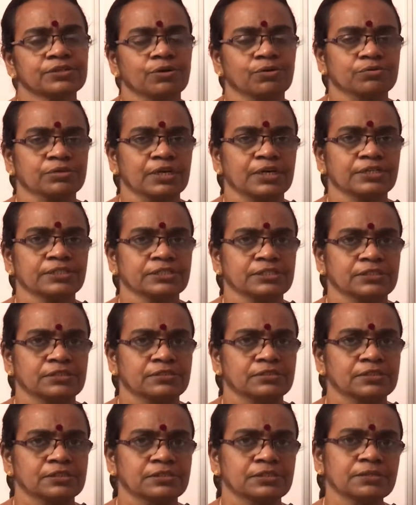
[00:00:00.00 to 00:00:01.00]

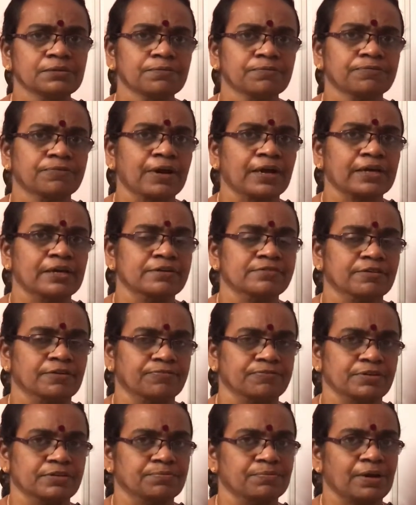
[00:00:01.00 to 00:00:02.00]
locations in the final
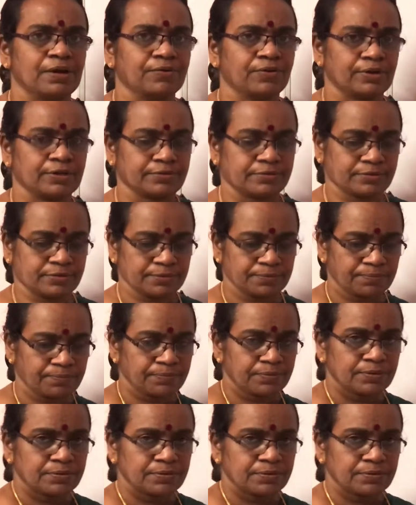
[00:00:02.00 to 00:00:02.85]
stiffness matrix.